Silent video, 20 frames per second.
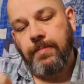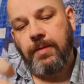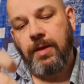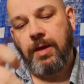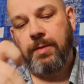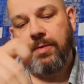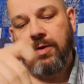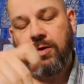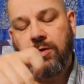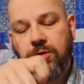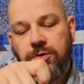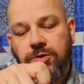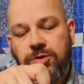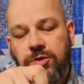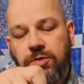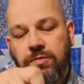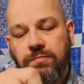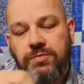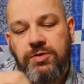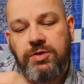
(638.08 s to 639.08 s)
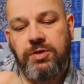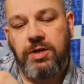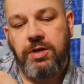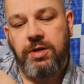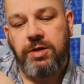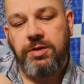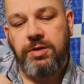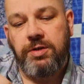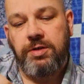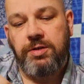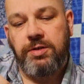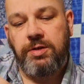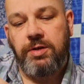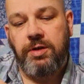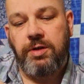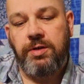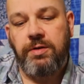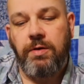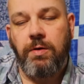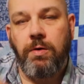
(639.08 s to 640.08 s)
And because you've started
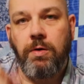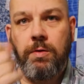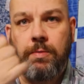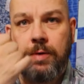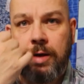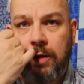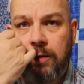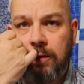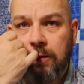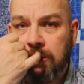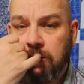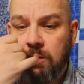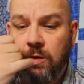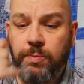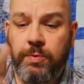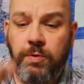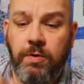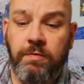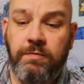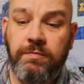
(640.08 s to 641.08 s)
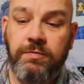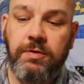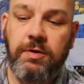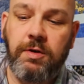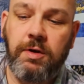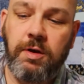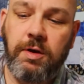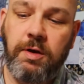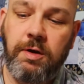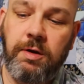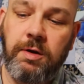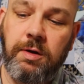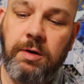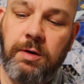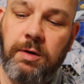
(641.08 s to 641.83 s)
not all the way at the top of the